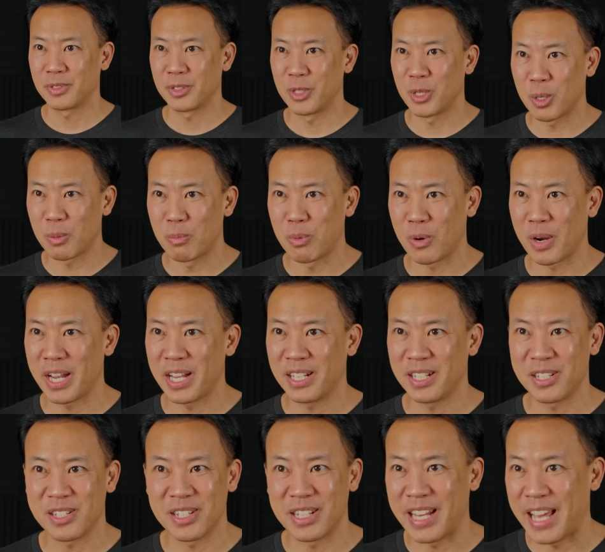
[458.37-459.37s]
Your
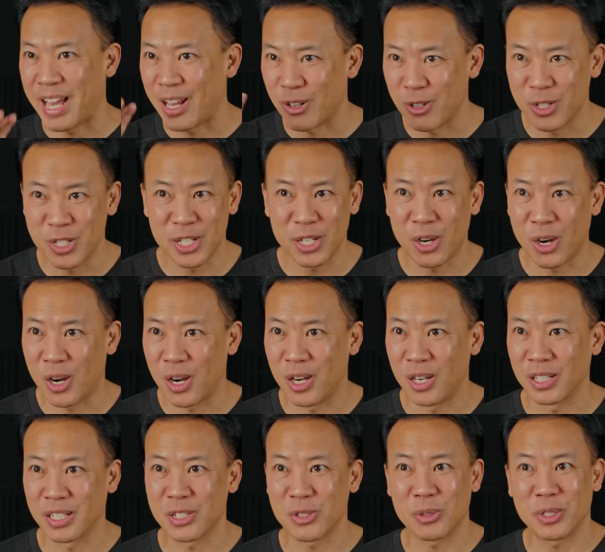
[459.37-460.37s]
brain is an energy
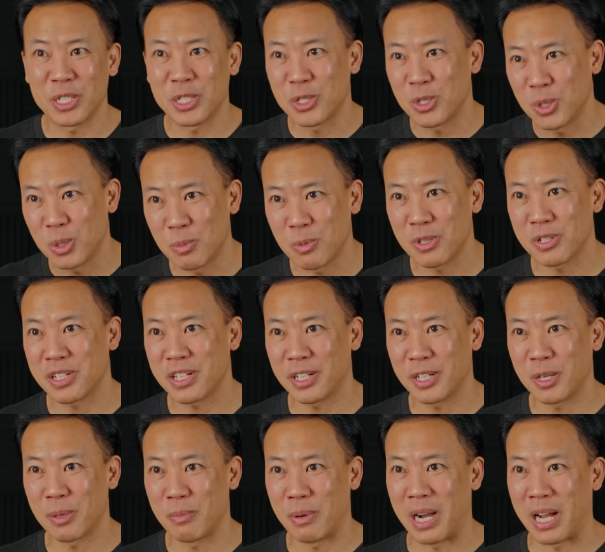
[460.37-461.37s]
hog. It's only 2% of
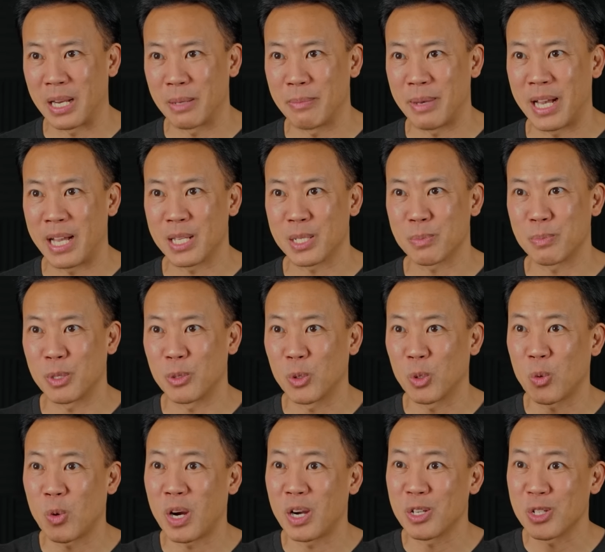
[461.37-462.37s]
your body mass, but it
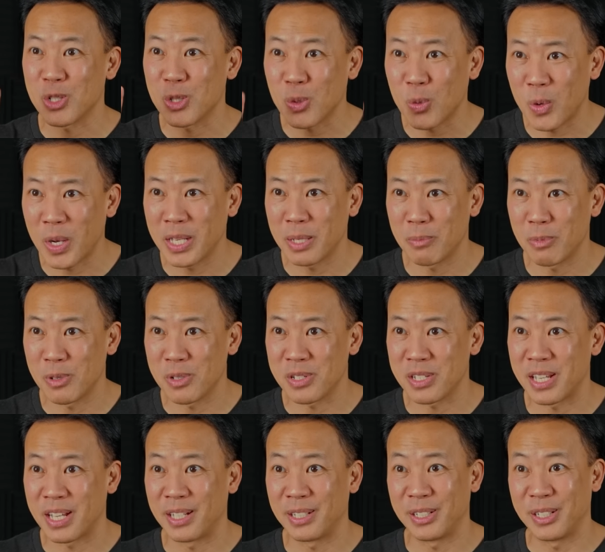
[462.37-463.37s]
requires
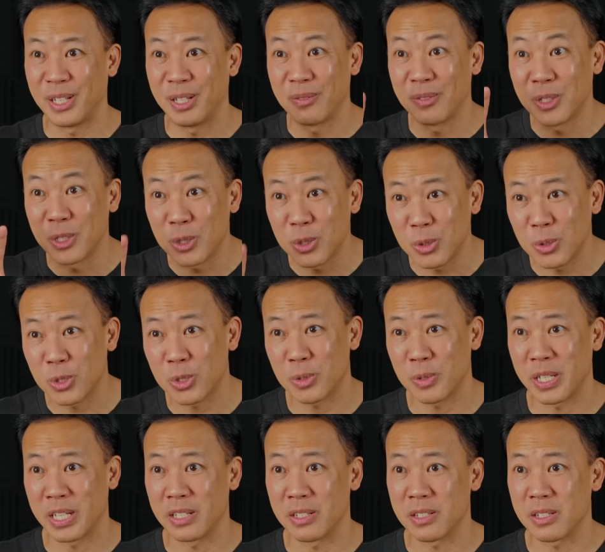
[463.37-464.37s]
20% of the
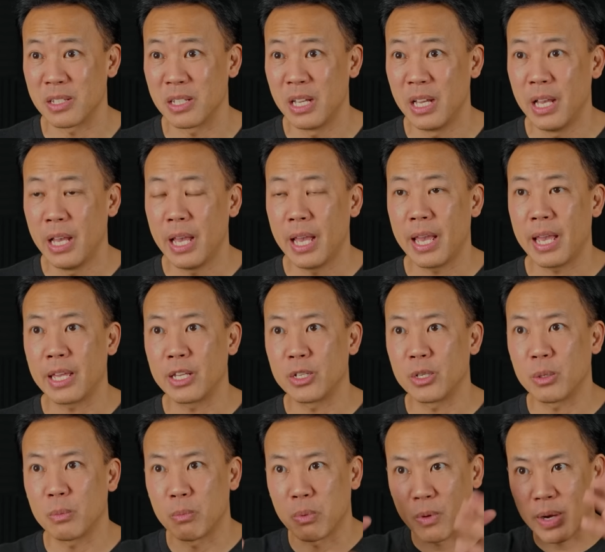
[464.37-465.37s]
nutrients. And
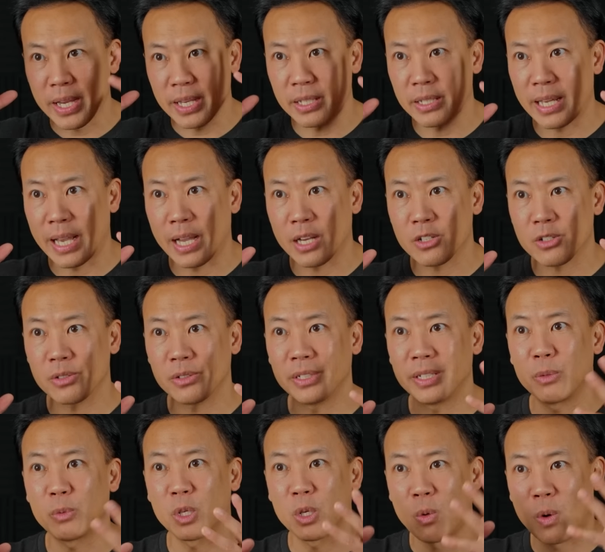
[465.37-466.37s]
your brain
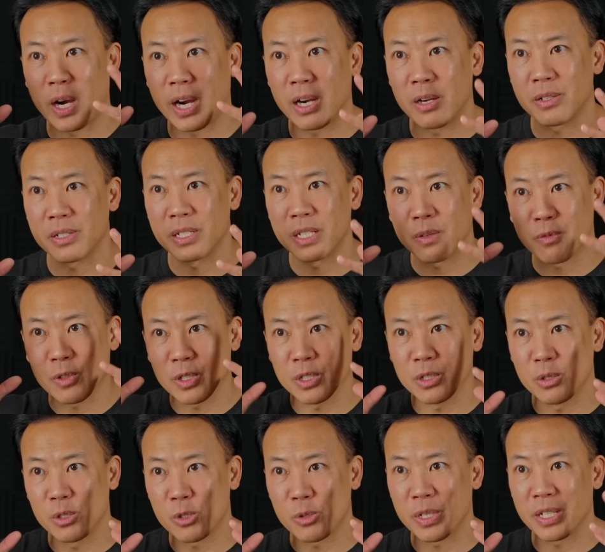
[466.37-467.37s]
actually requires different
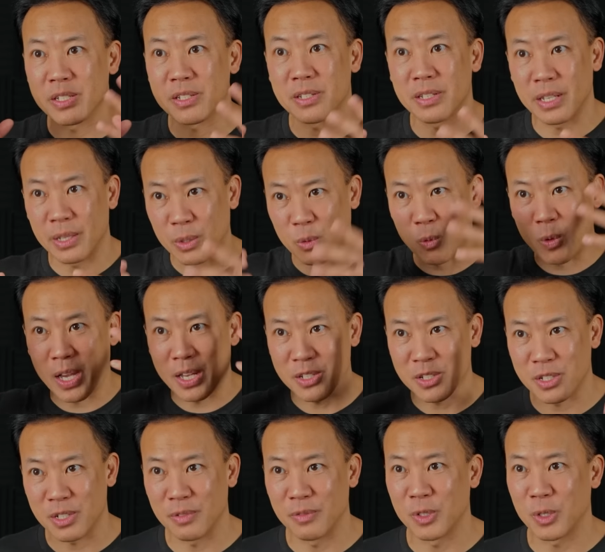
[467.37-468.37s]
nutrients than the
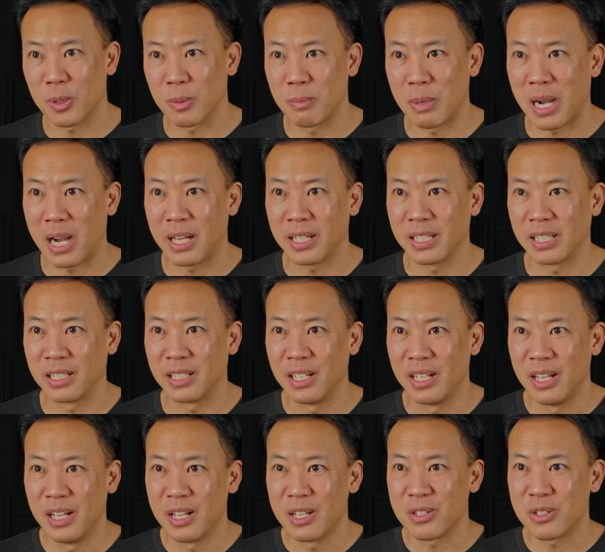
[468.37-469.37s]
rest of your body.
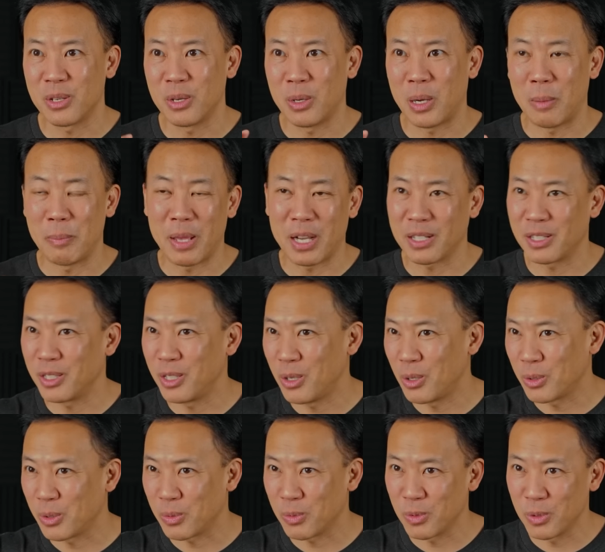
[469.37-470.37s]
So I'm not going to
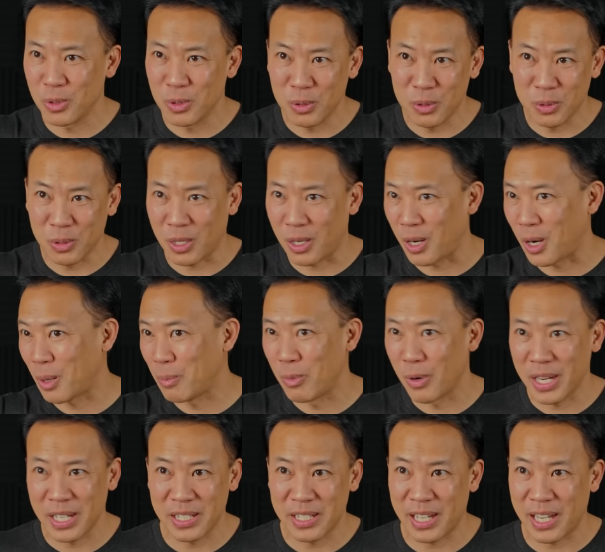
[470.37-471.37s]
go through our
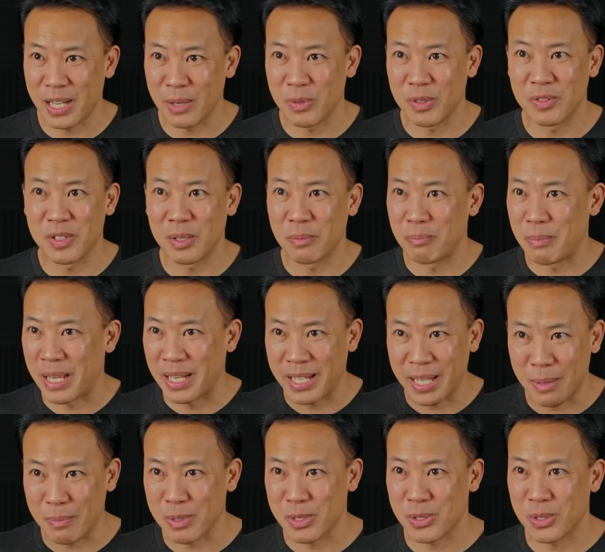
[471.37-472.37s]
brain diet. We've done
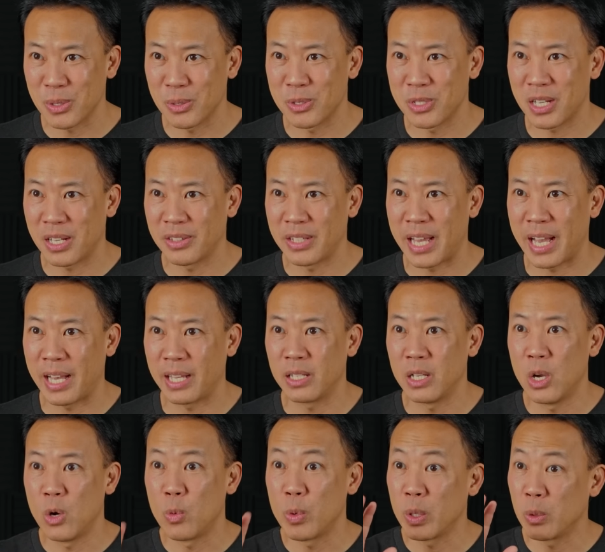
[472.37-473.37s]
many episodes on that.
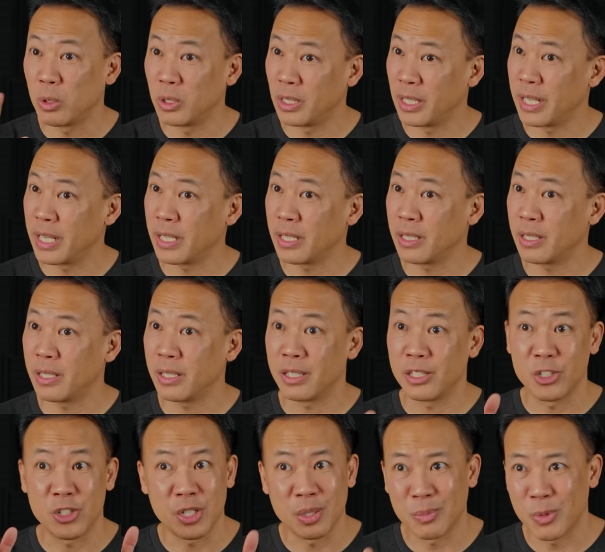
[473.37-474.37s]
We will link
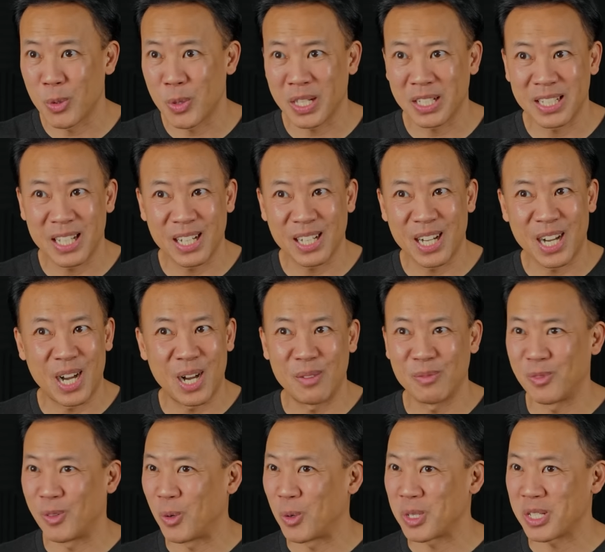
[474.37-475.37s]

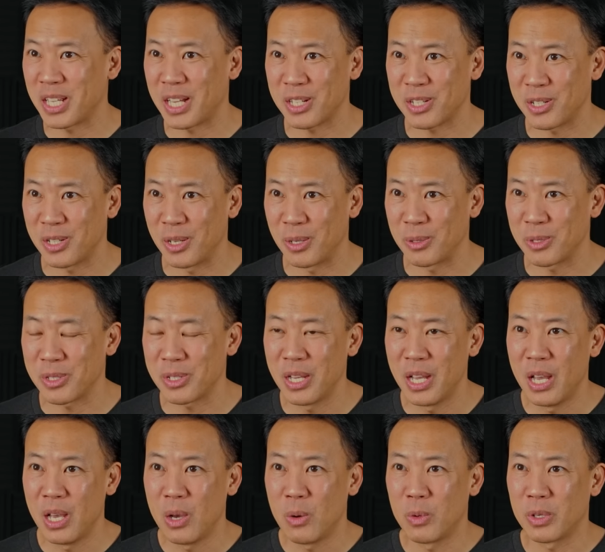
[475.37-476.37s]
jimkwik.com forward slash notes
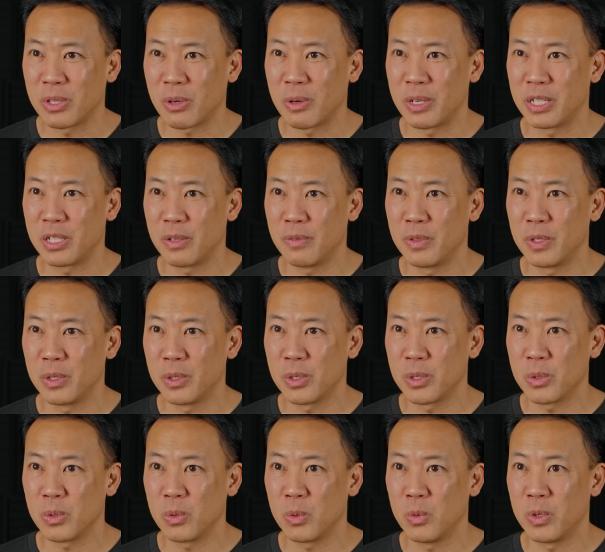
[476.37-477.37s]
with our
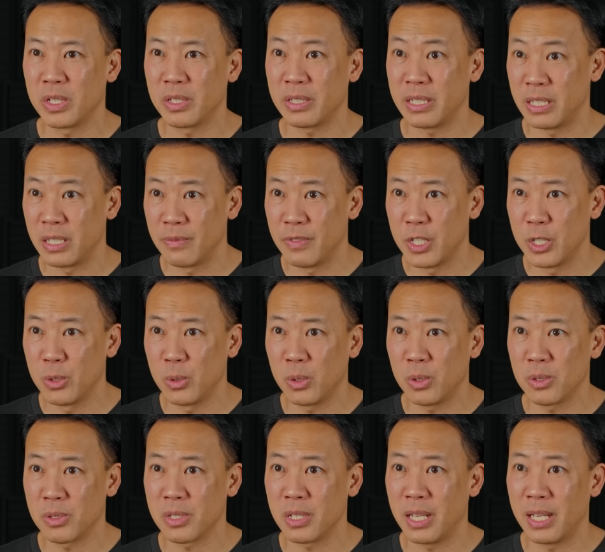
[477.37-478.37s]
interviews with
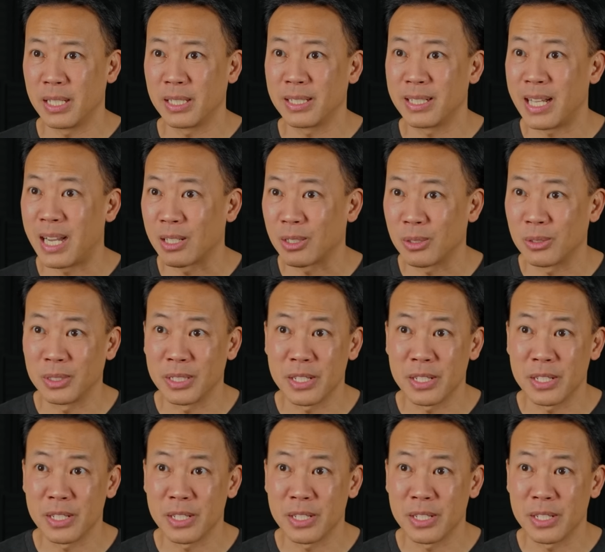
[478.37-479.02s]
individuals like Dr.